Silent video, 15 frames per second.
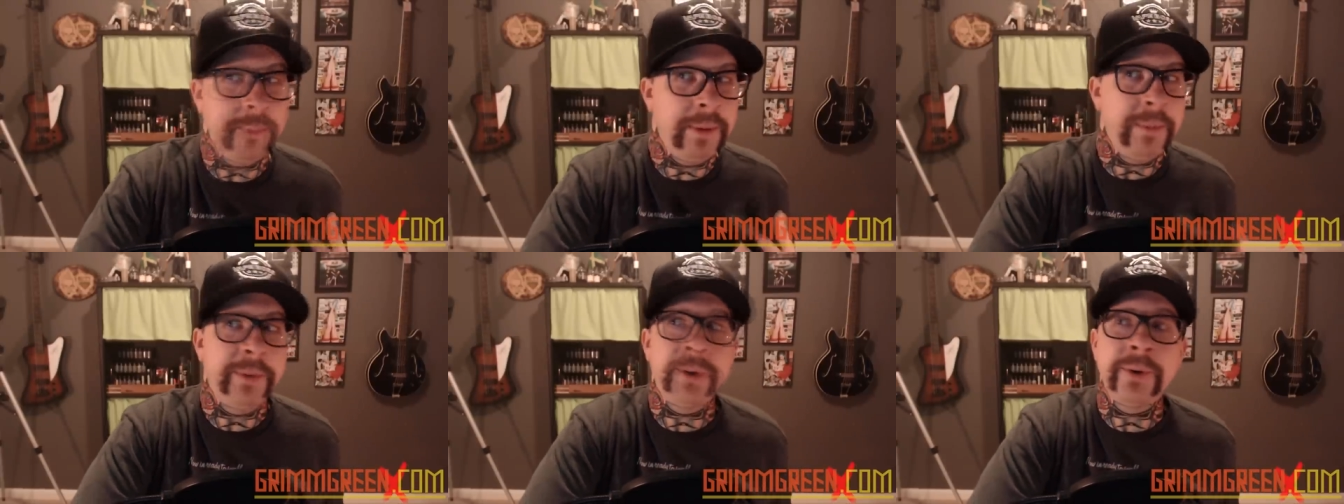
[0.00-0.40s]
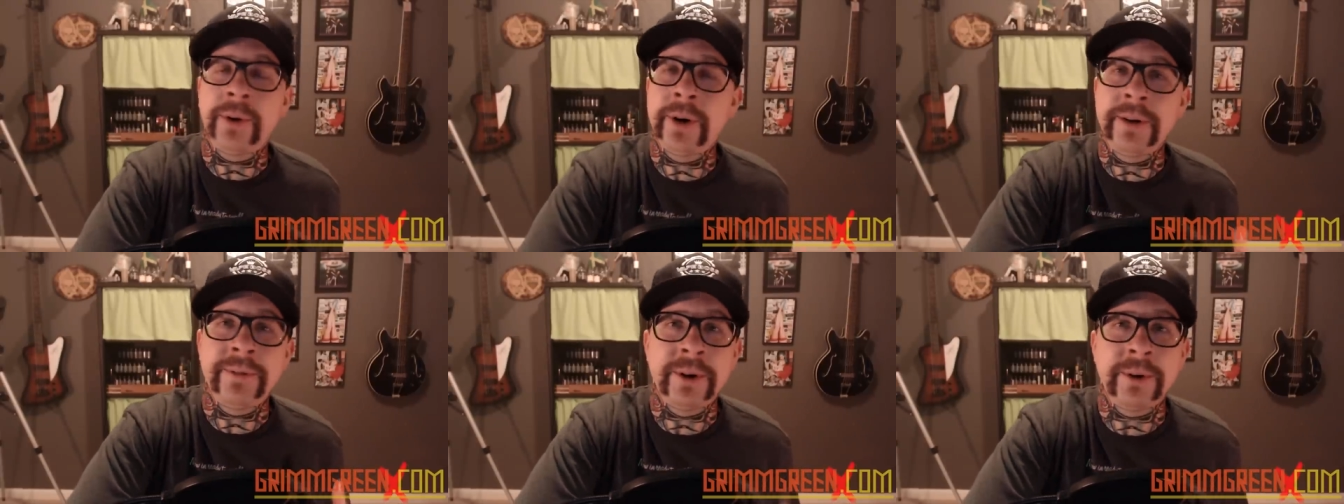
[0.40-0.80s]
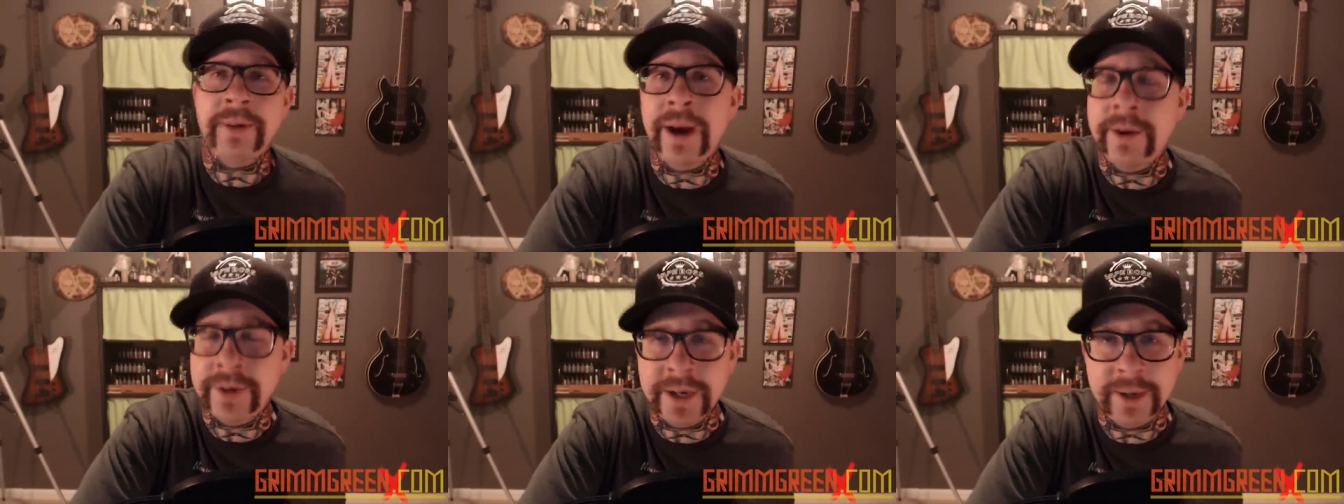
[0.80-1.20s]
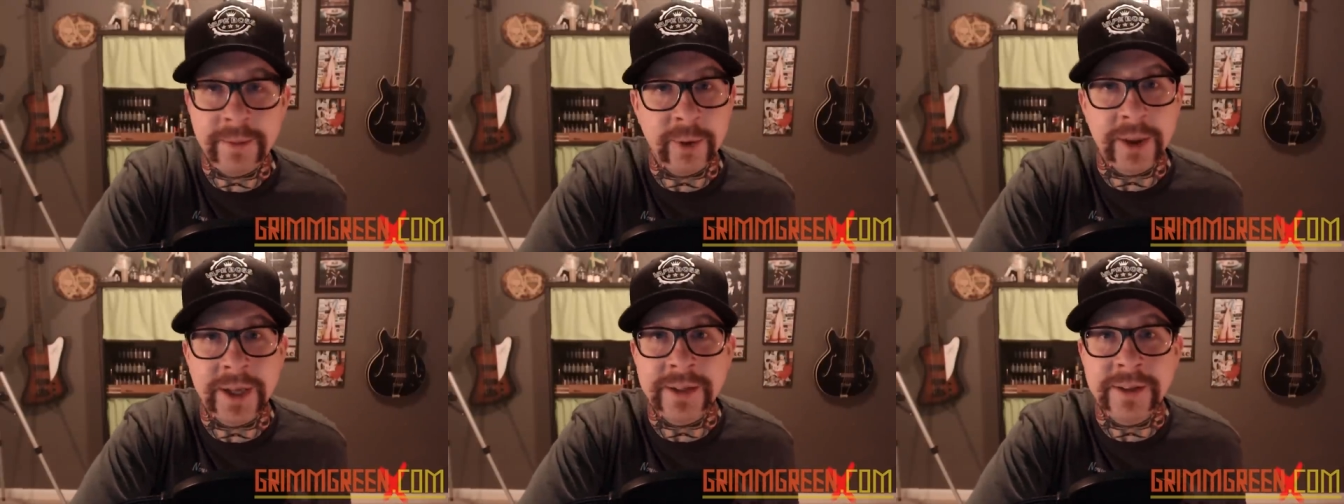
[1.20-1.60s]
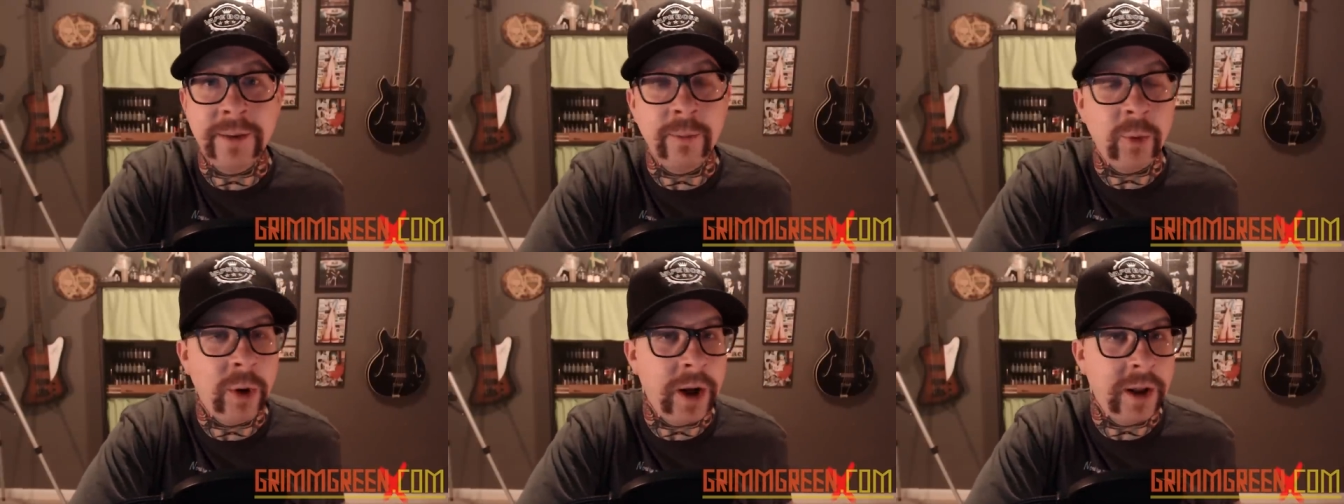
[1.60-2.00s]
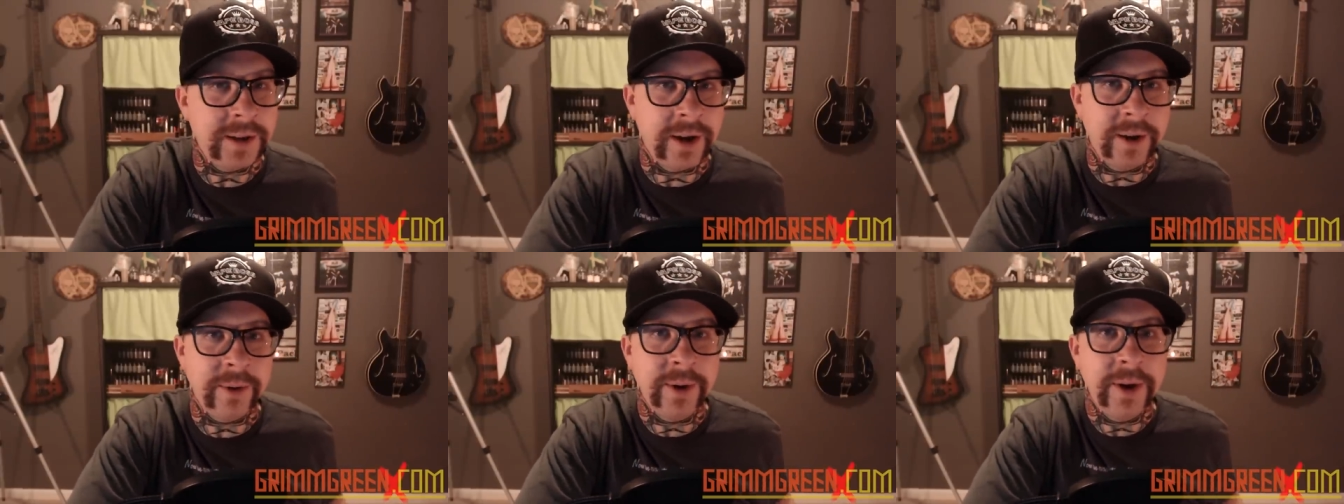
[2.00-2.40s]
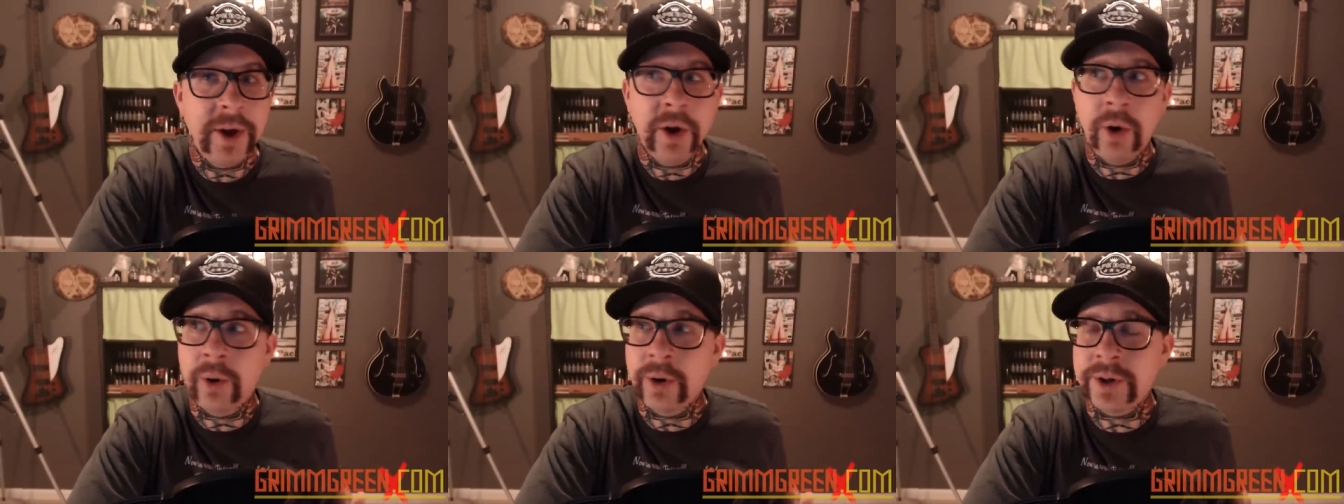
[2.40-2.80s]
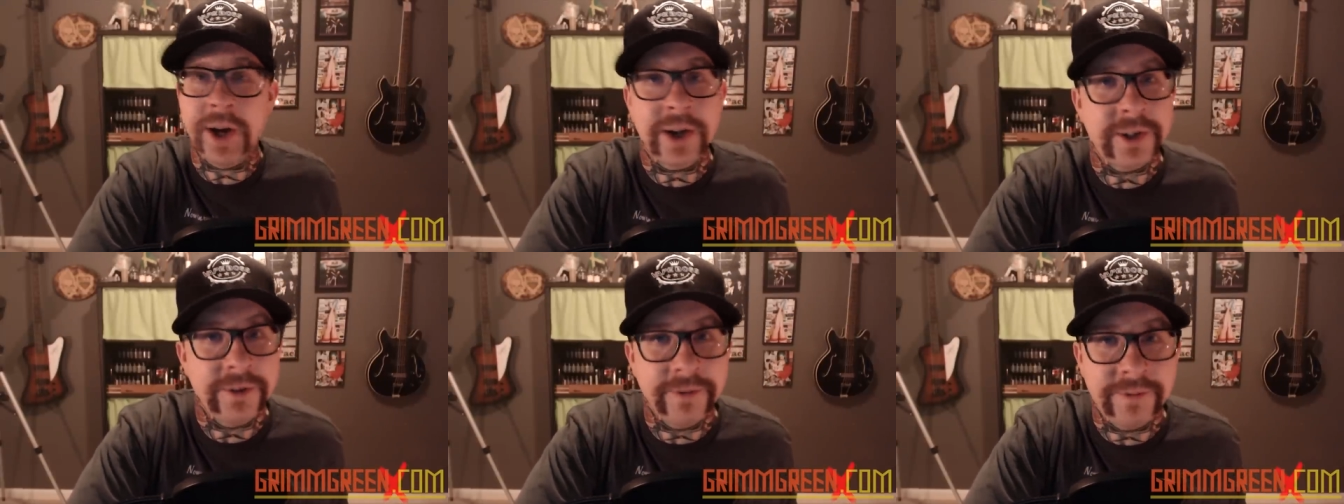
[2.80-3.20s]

people who aren't even around anymore, like Dumb Waldo or Dr.